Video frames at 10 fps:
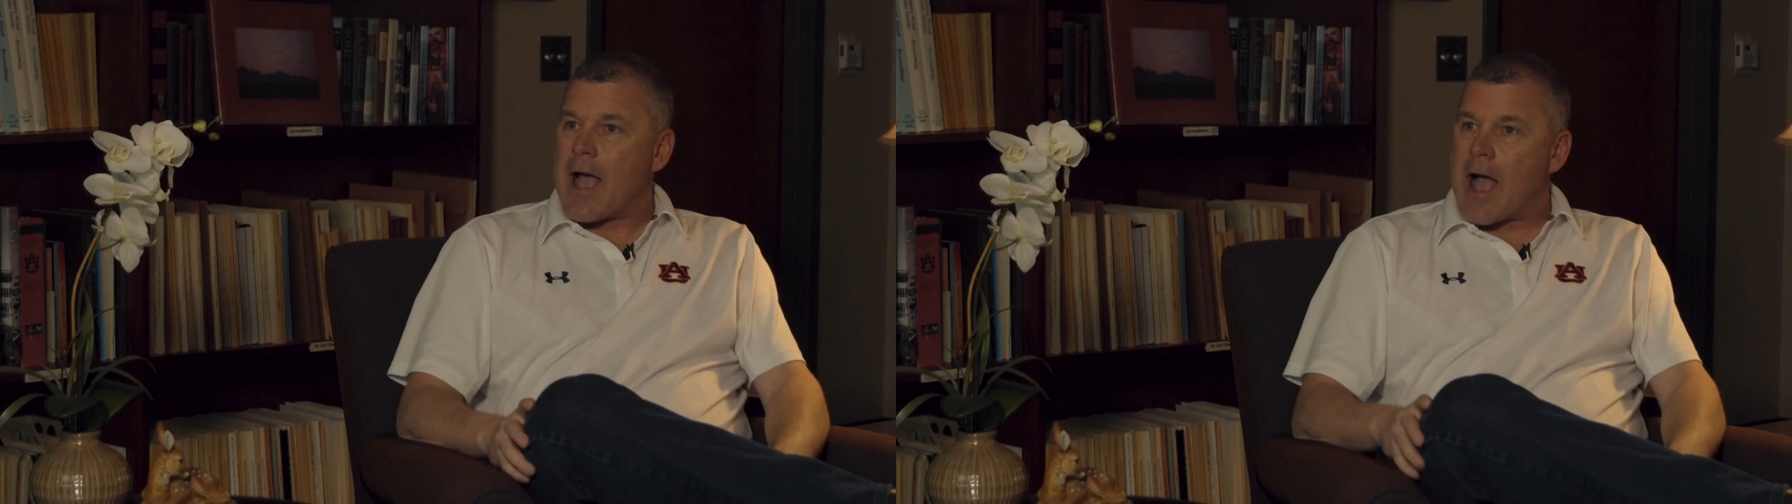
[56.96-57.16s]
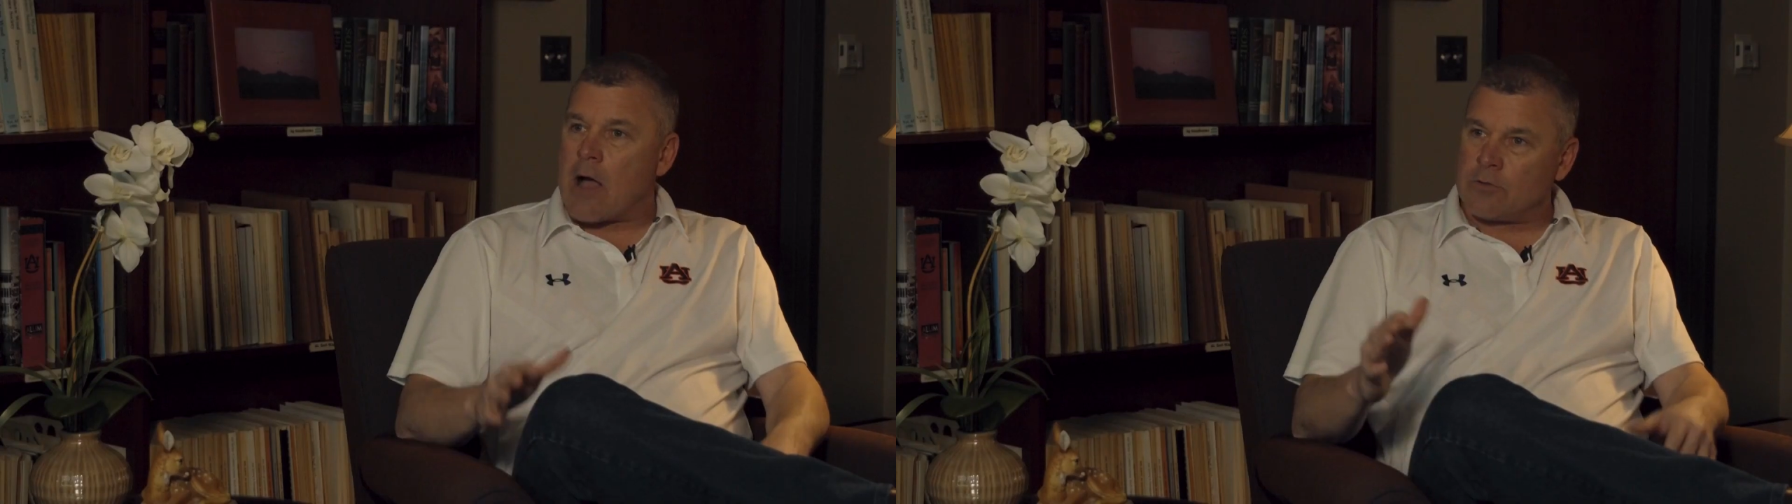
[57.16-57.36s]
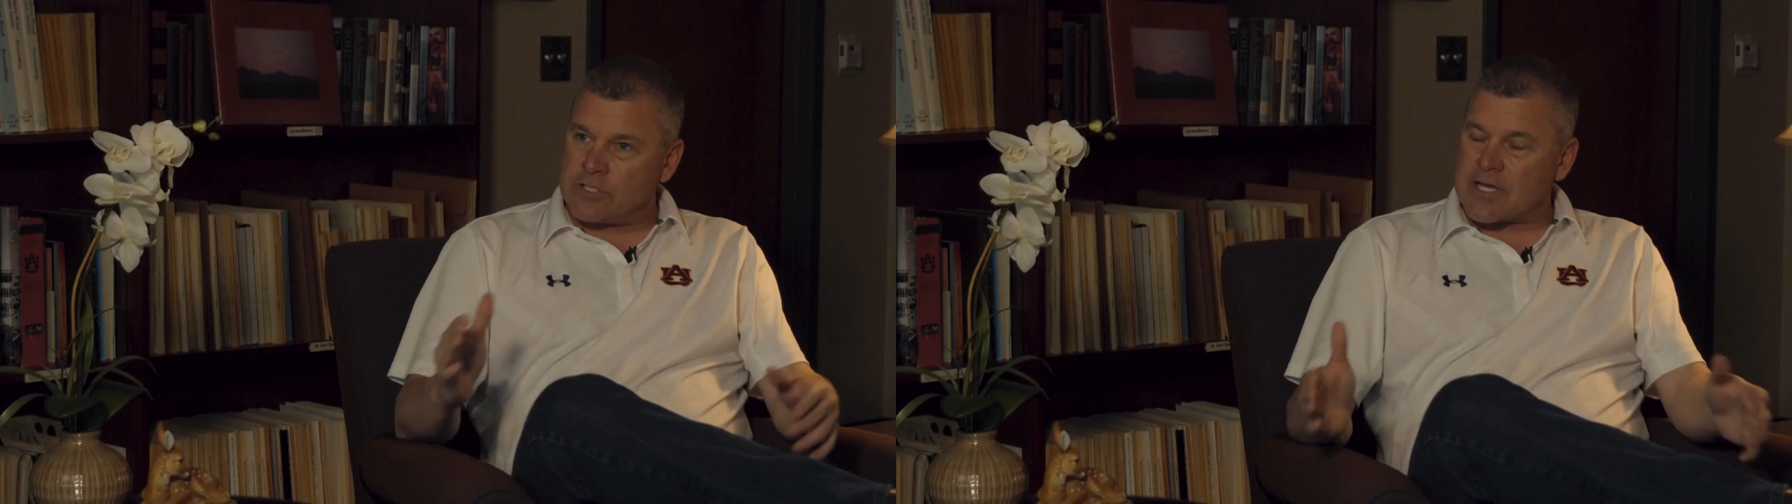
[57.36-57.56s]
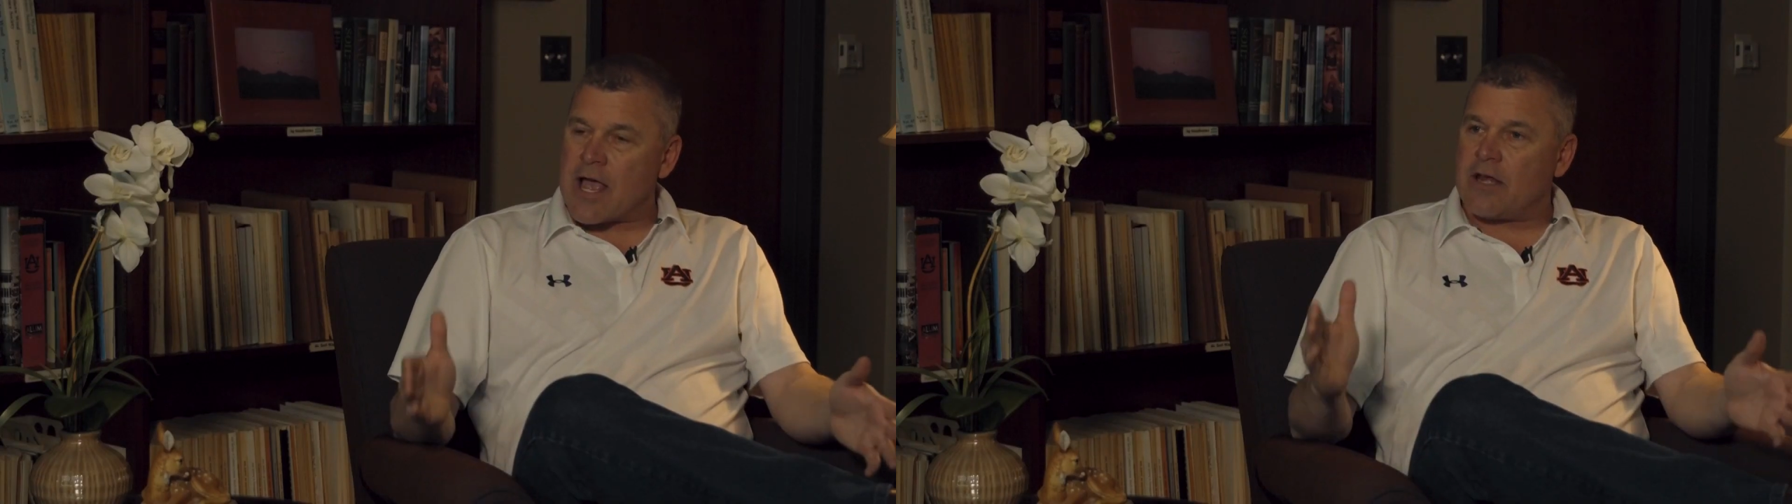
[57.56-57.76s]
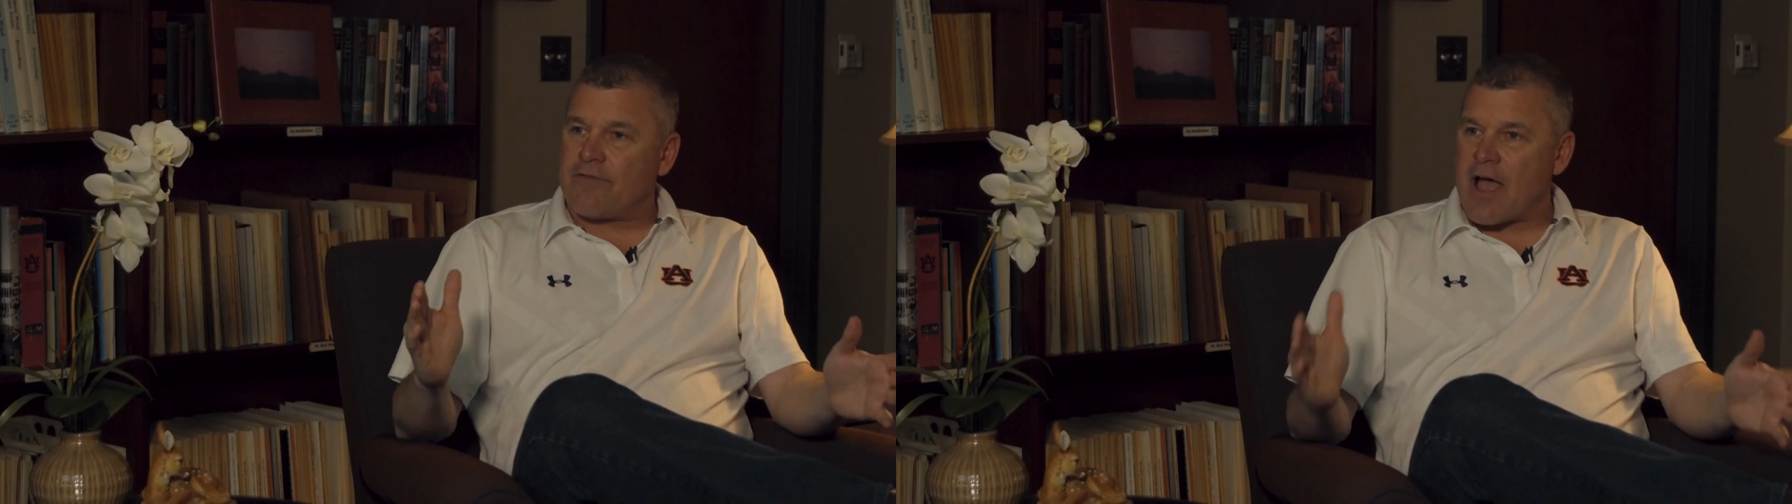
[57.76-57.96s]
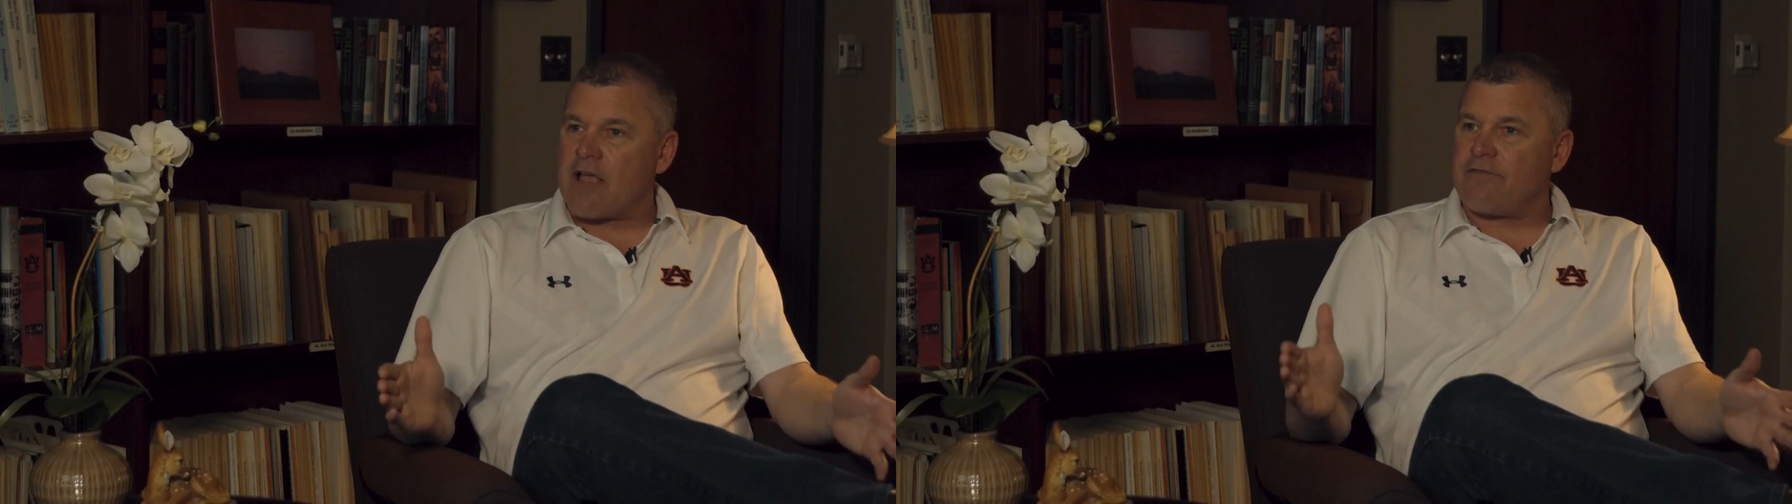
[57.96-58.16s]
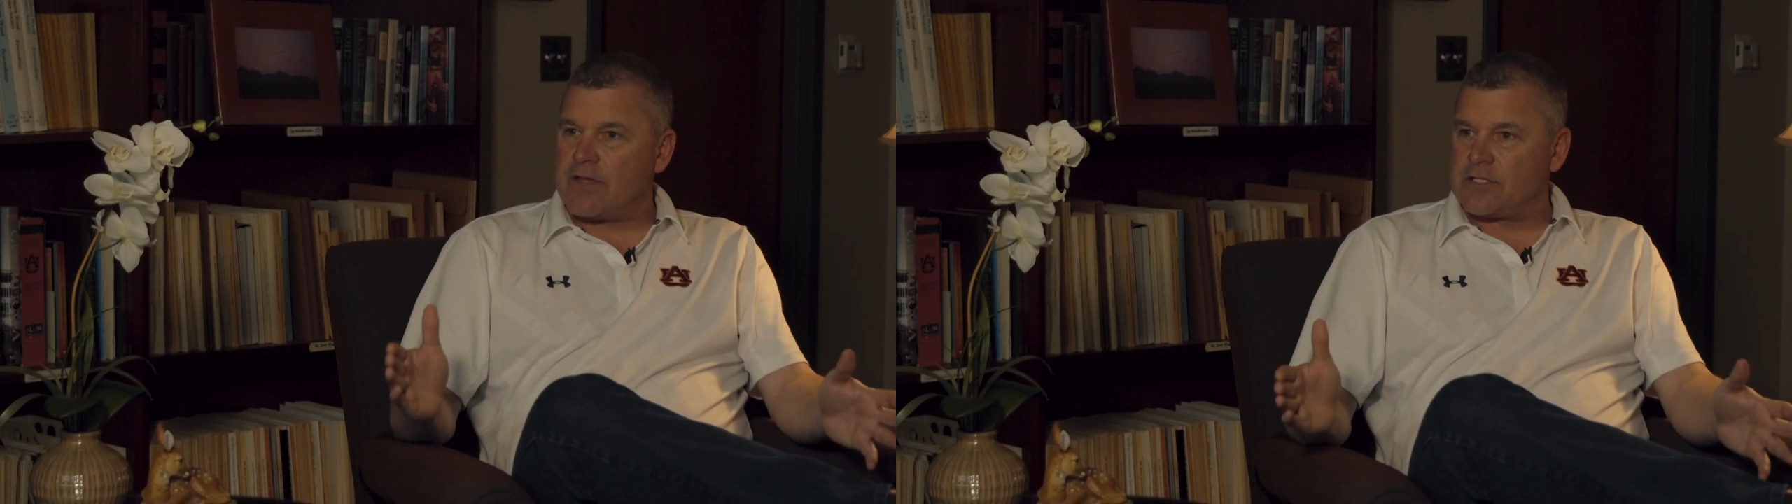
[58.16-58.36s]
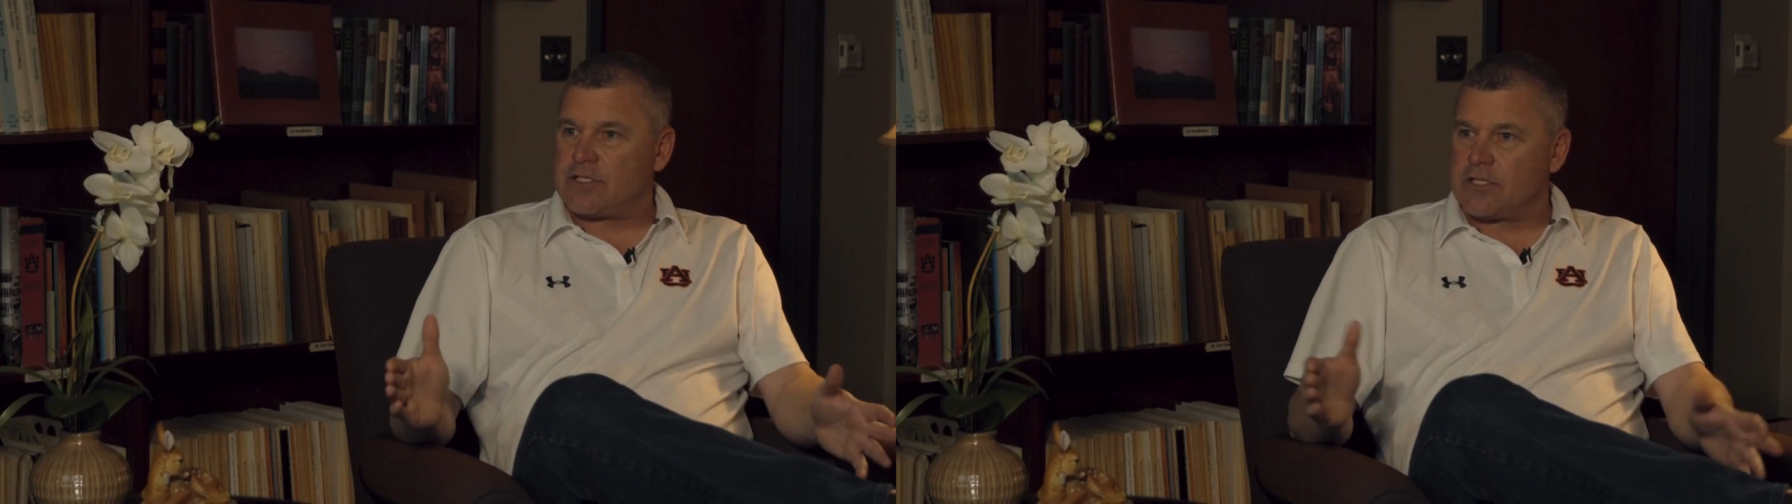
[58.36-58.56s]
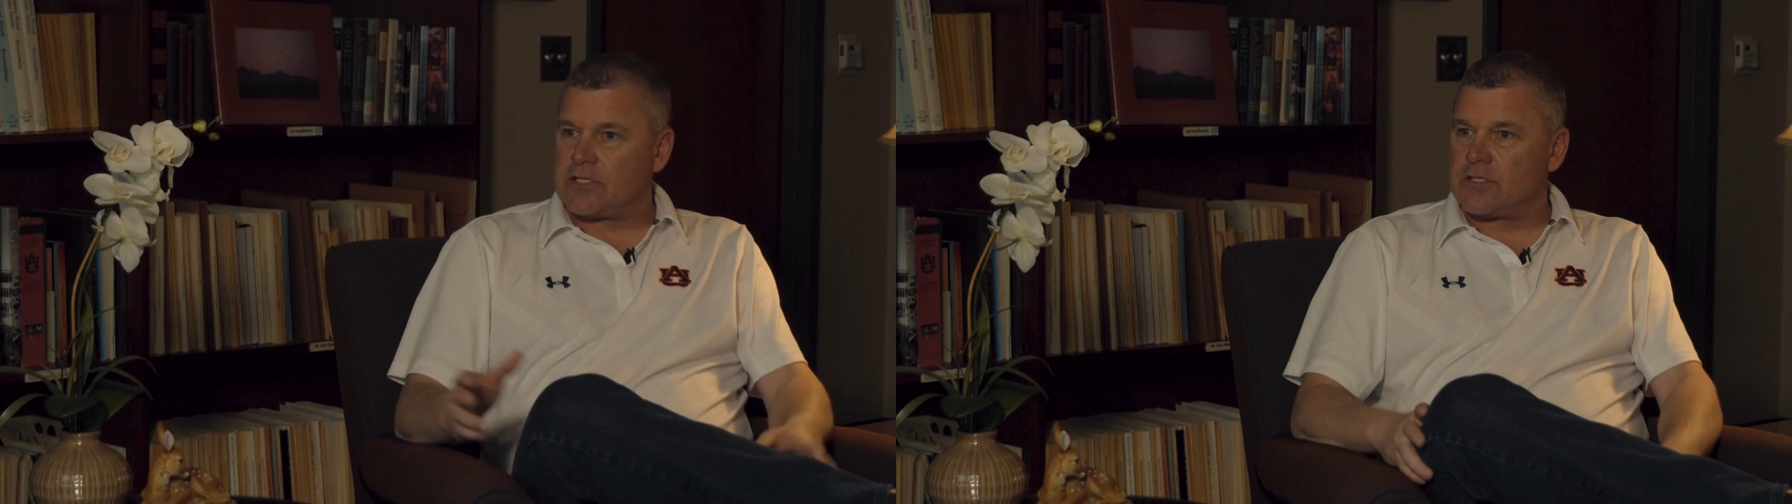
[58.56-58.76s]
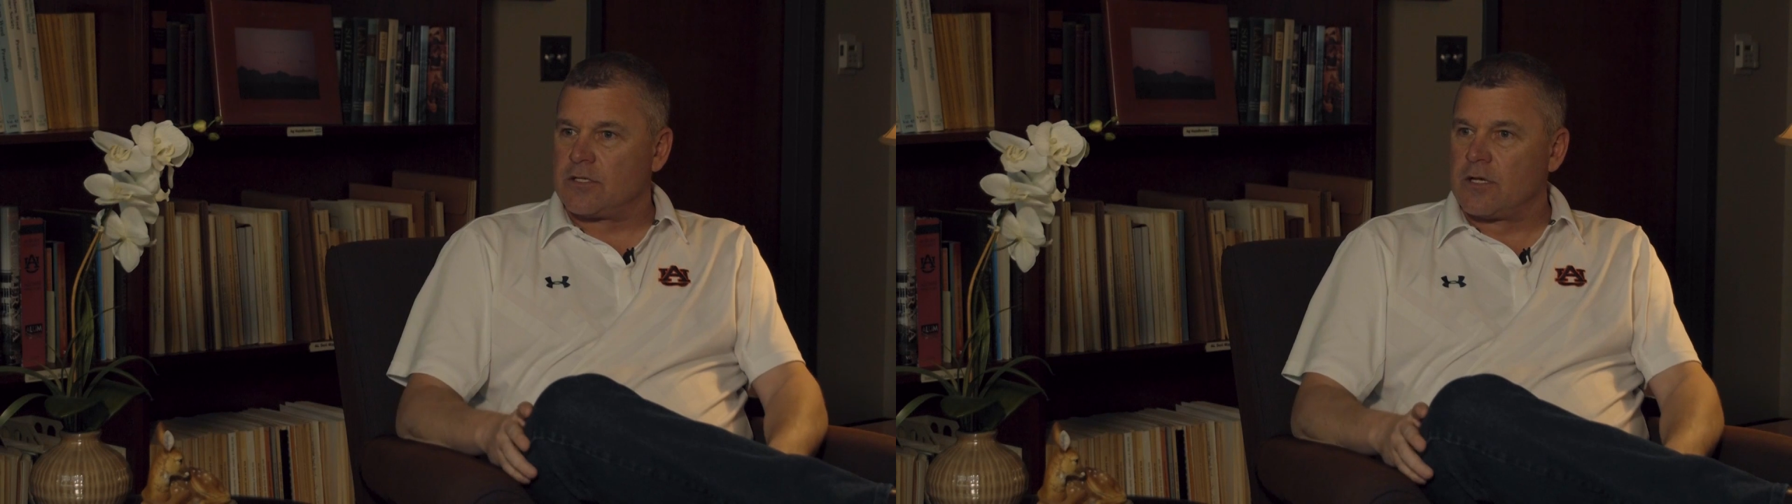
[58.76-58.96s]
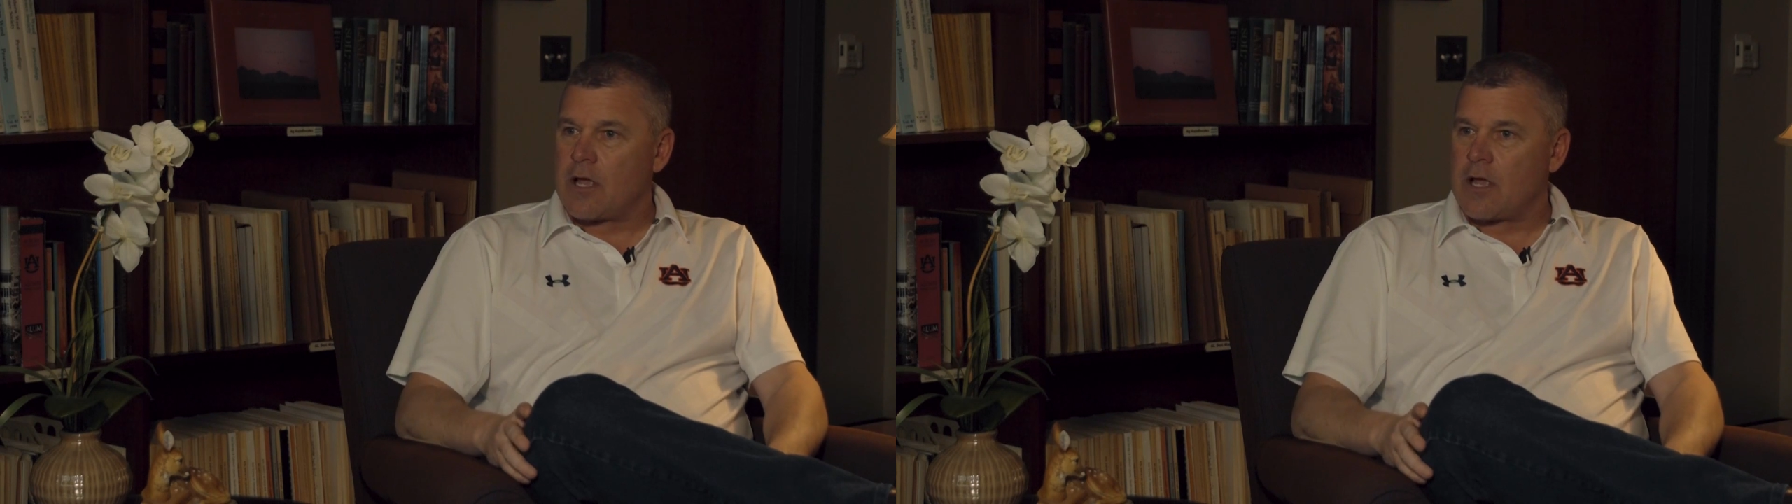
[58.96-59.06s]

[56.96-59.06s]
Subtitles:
Outside of high fences,